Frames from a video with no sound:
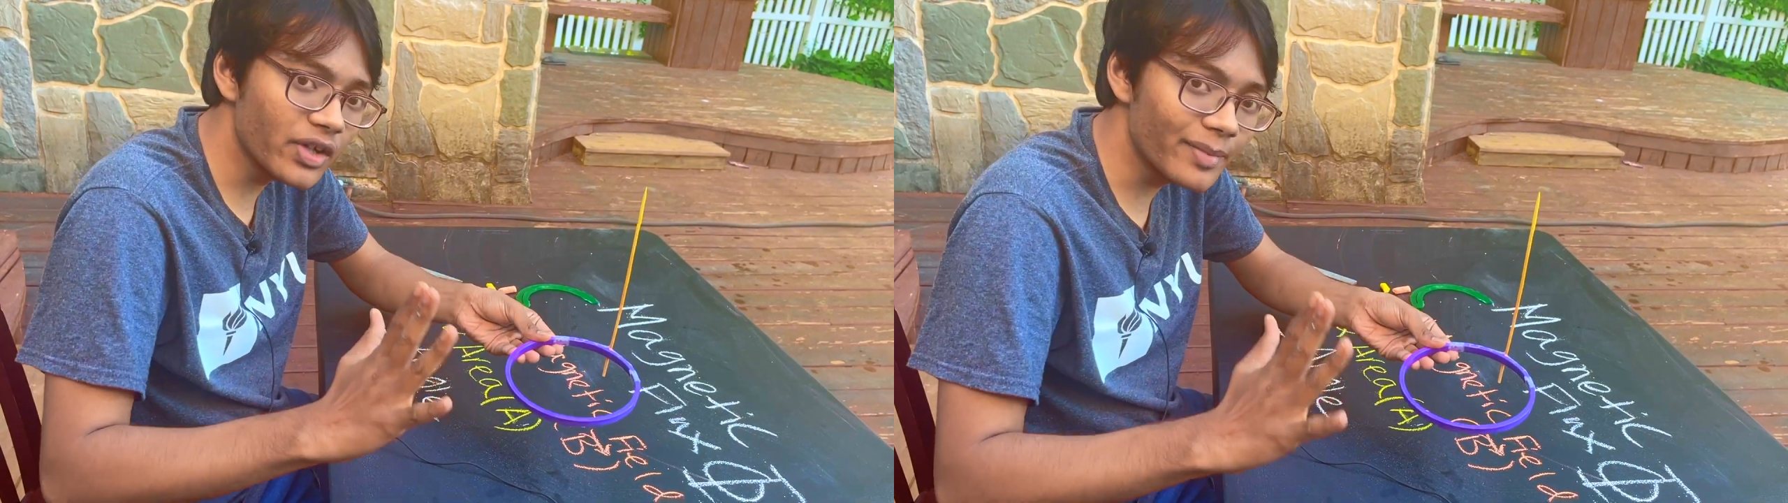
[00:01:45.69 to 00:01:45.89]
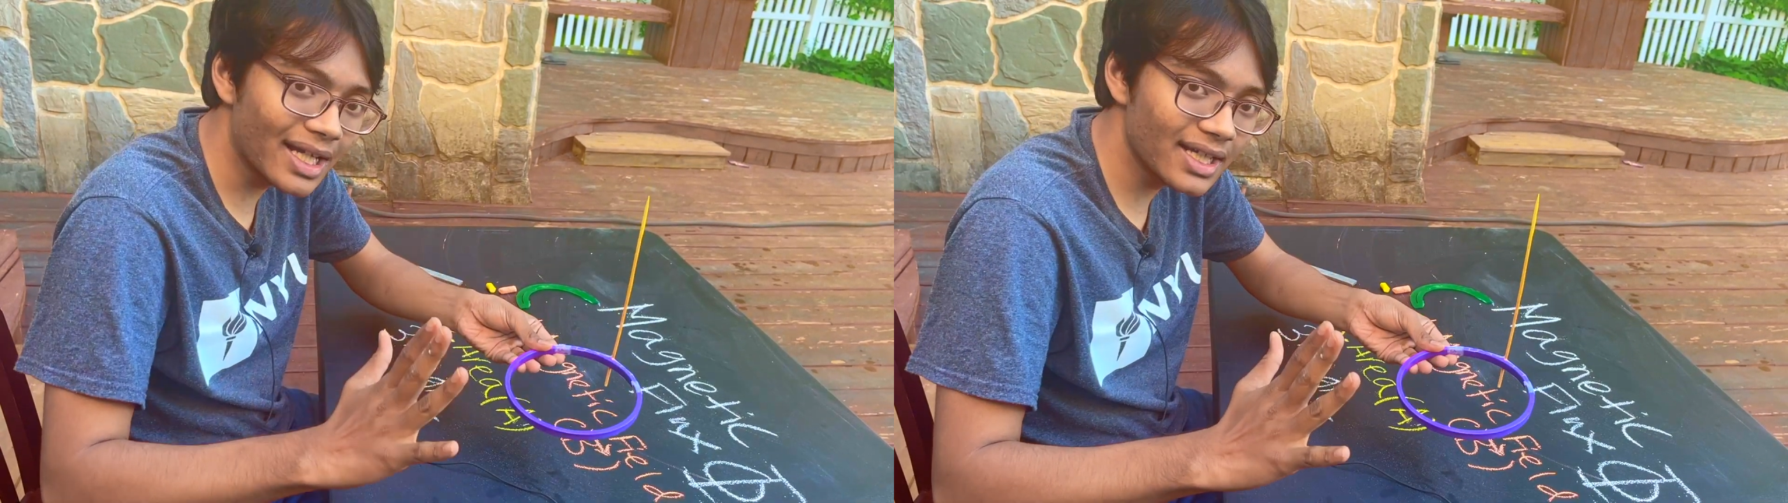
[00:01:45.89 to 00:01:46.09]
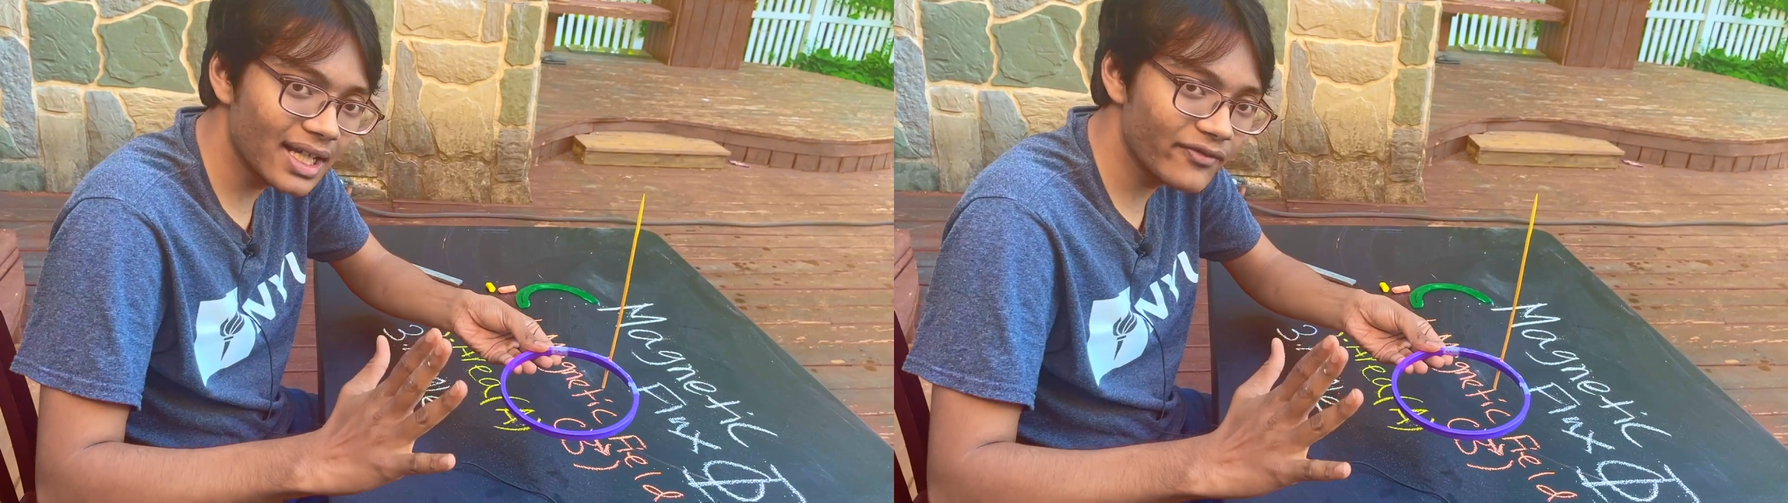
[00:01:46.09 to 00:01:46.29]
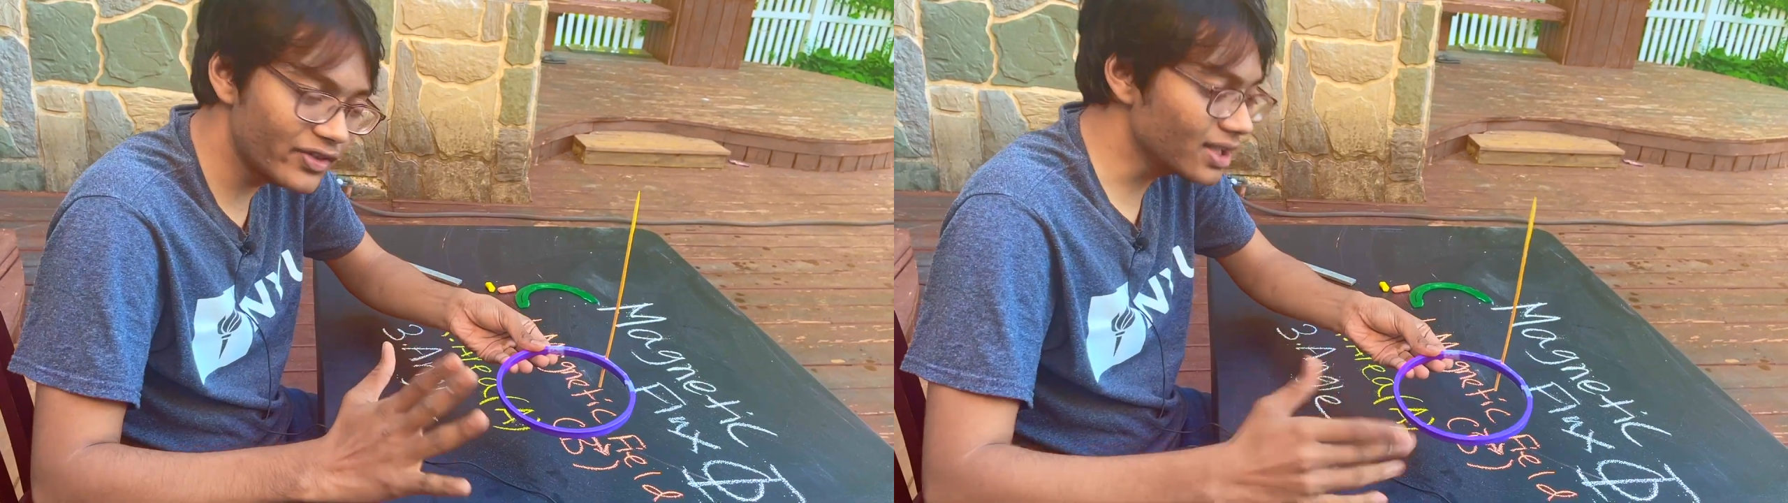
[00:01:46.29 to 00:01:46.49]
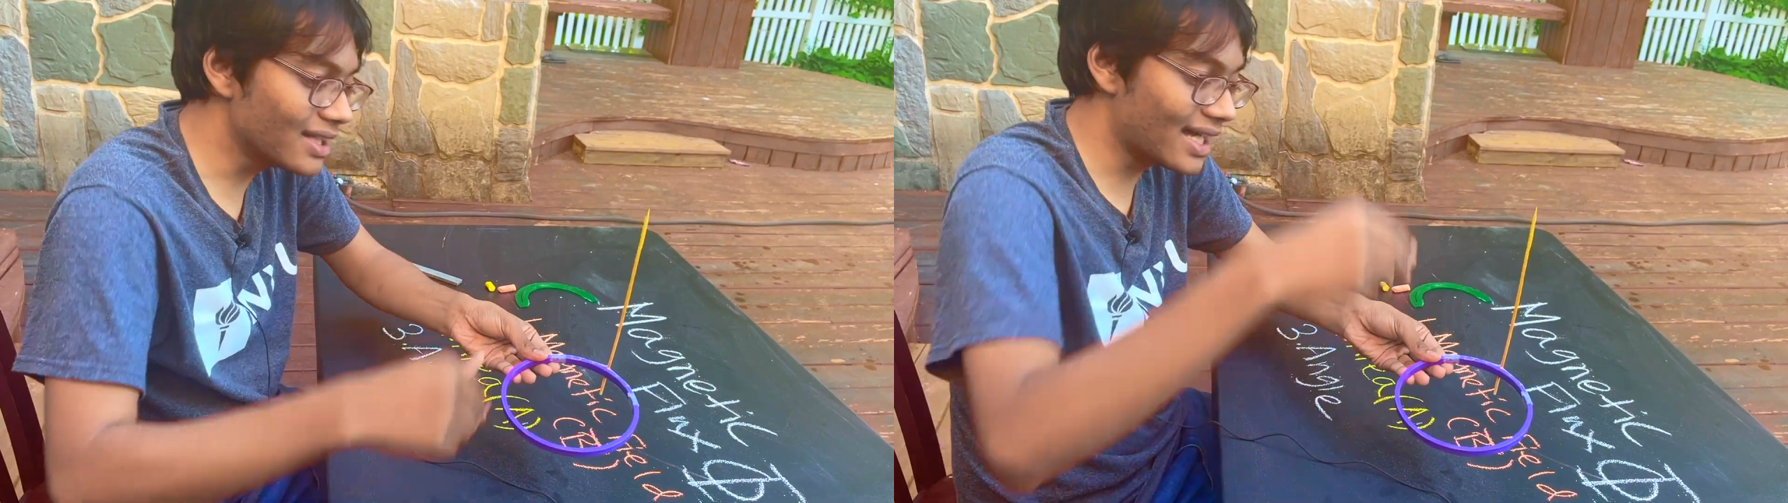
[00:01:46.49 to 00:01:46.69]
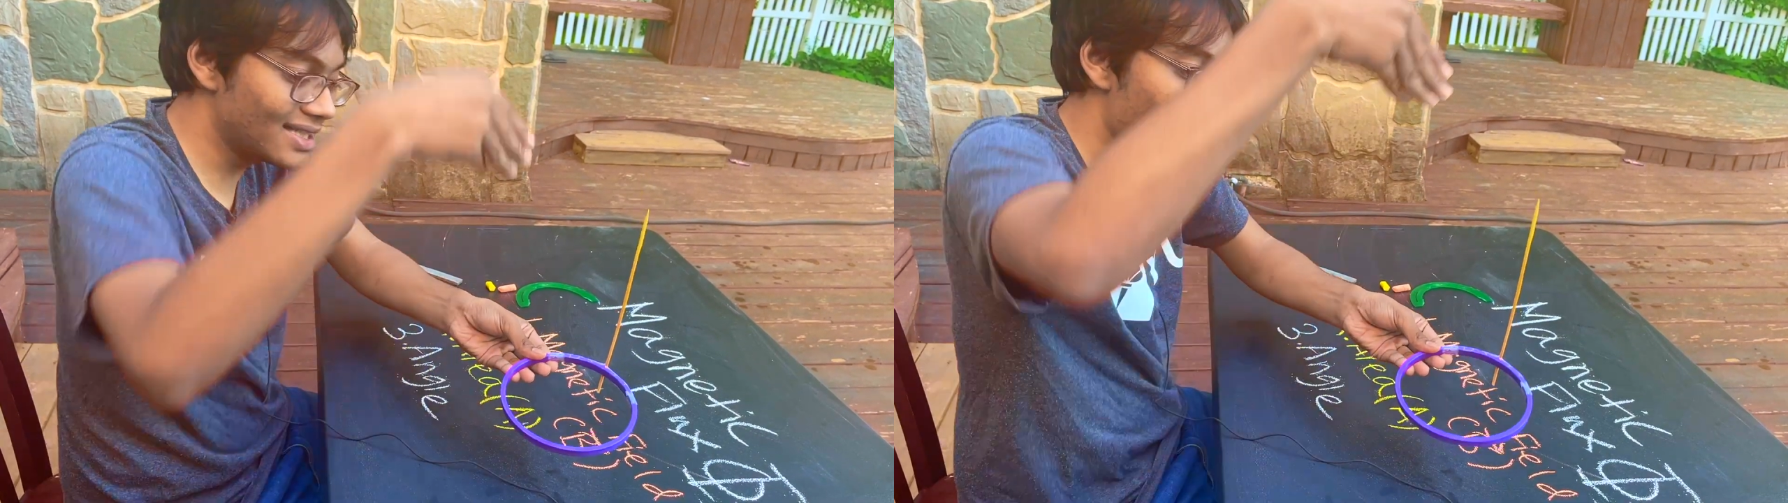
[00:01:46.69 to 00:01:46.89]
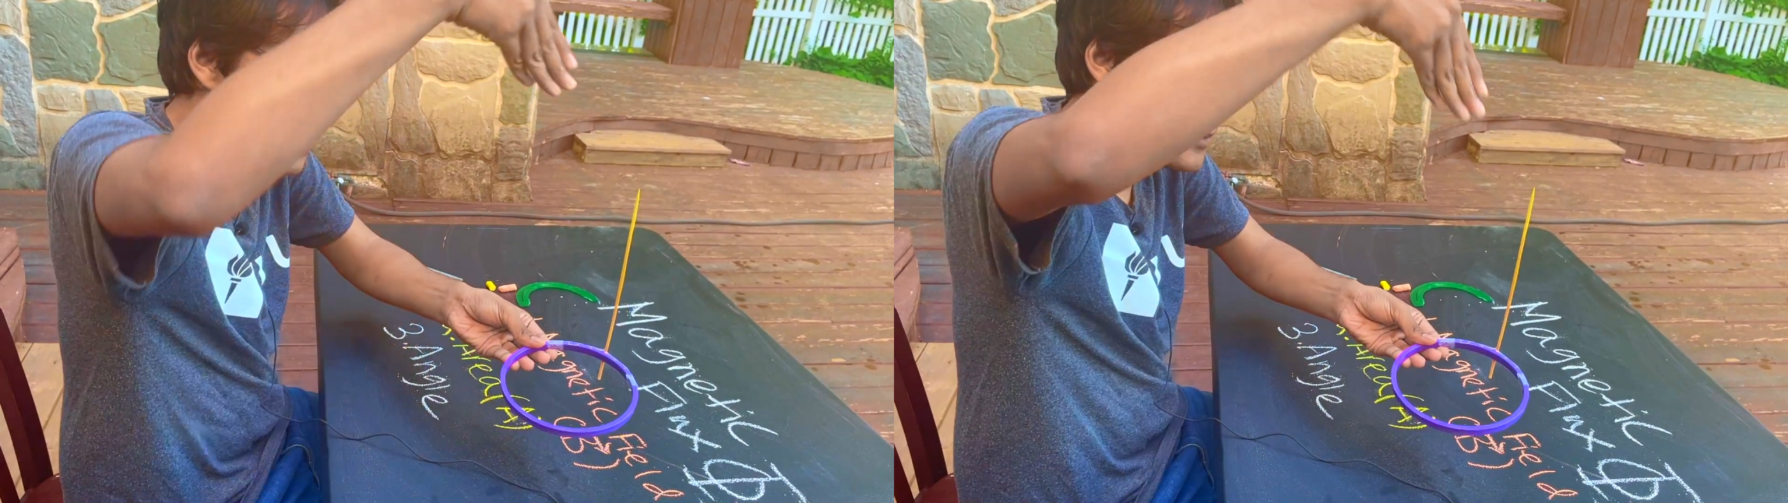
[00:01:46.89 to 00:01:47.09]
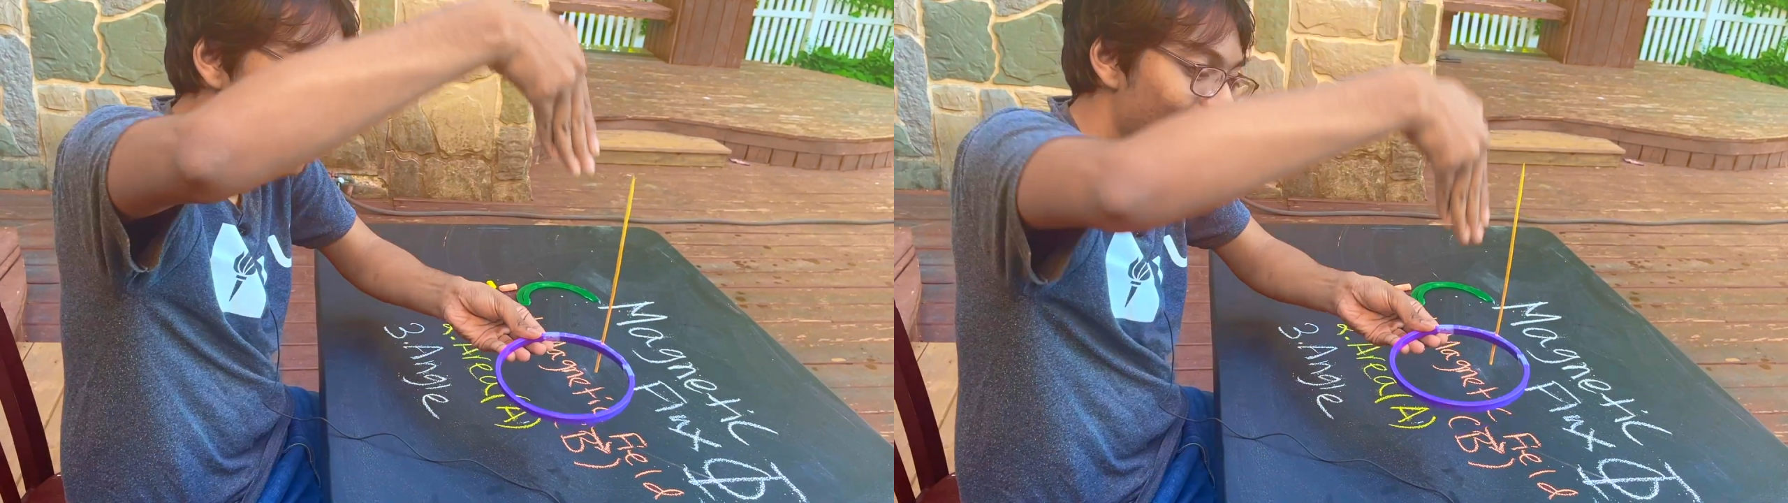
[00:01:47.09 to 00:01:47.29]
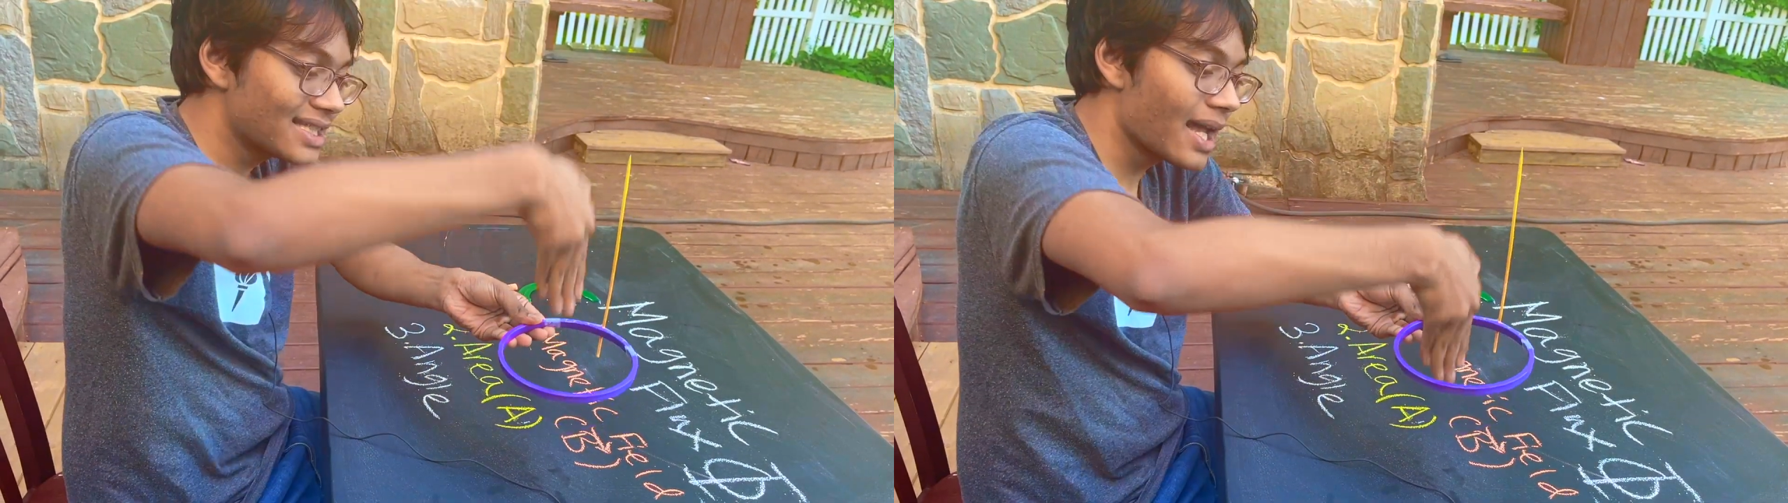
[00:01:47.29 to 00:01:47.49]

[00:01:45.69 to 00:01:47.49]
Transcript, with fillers: magnetic field lines pass